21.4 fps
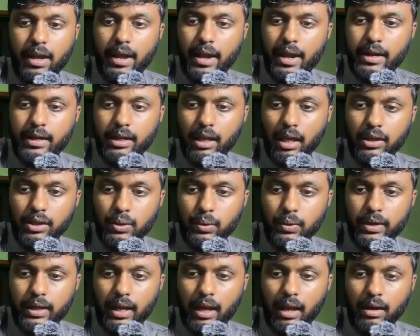and you
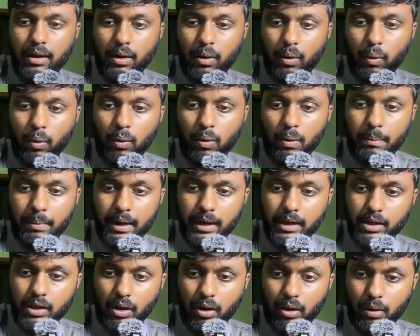can
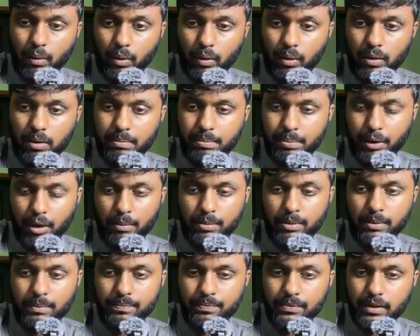bring your own
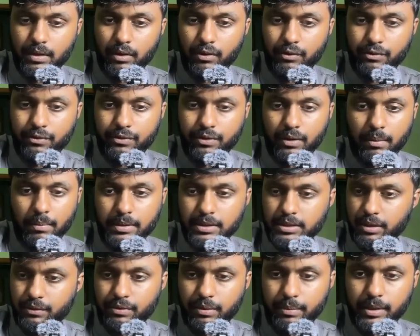problem of
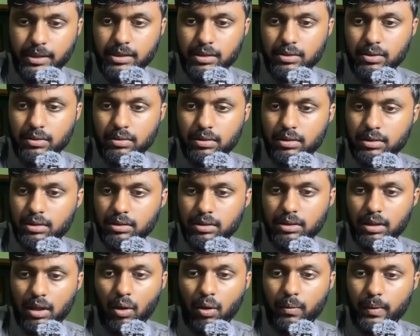misinformation. So this is
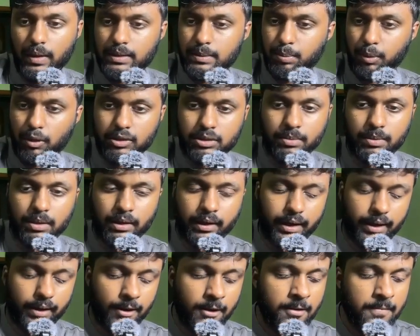always possible,
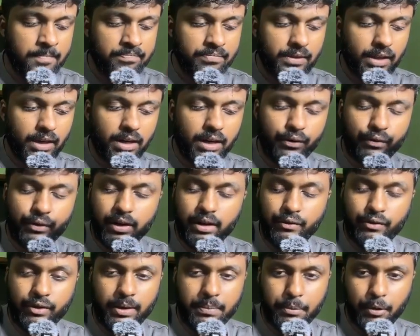right? There are
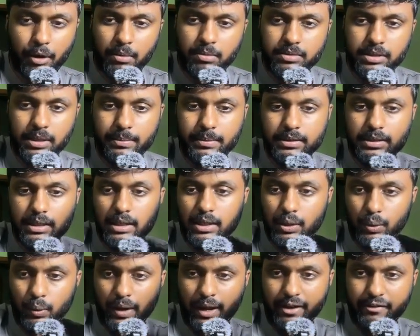different problem statements that
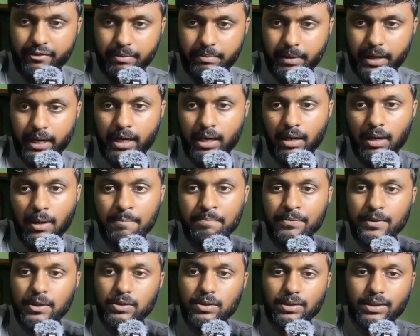you have in mind.
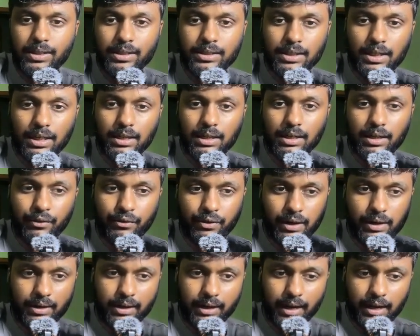So these are
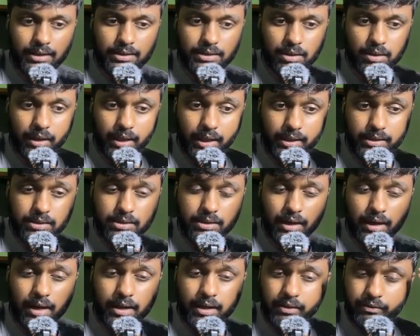different tracks, and each
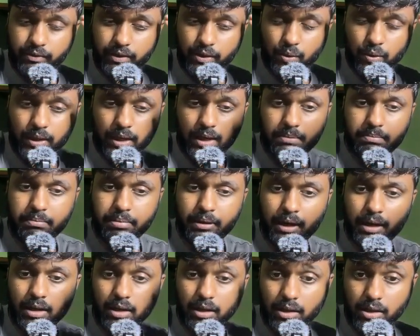track you can
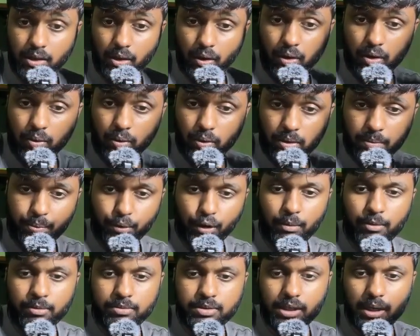bring your own
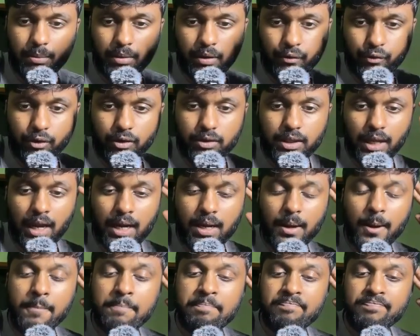problem statement for
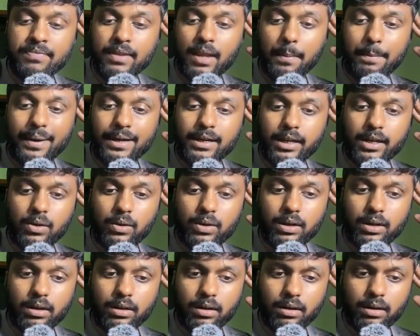that
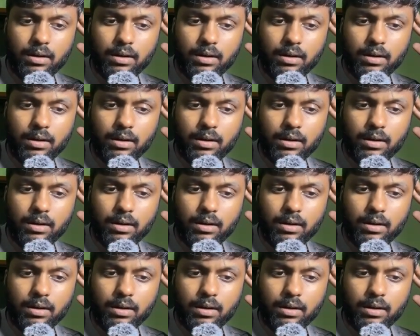particular